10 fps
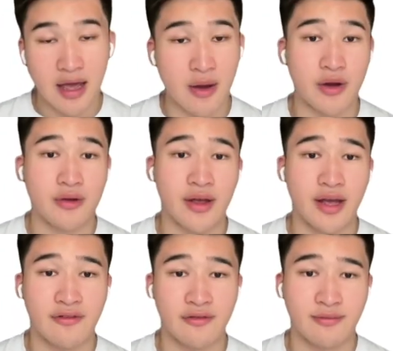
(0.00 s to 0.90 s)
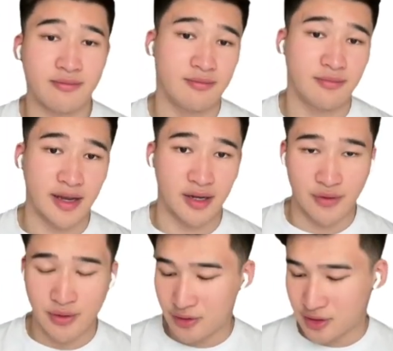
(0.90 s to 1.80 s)
and we know that f
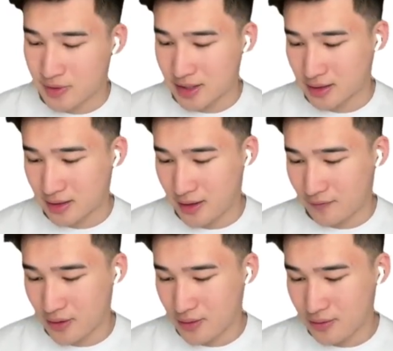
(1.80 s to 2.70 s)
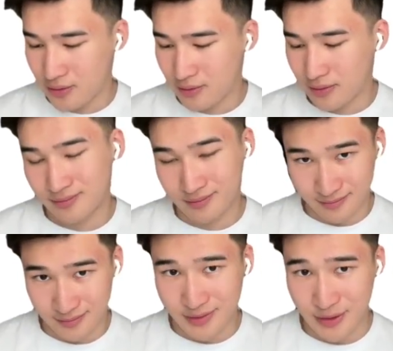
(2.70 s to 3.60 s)
negative u is just basically fu,
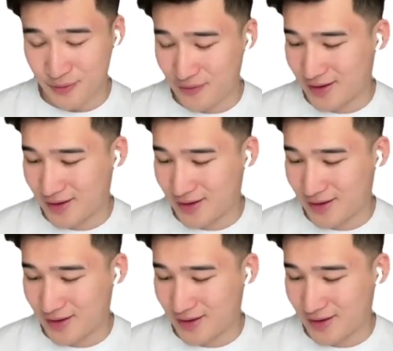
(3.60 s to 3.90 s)
no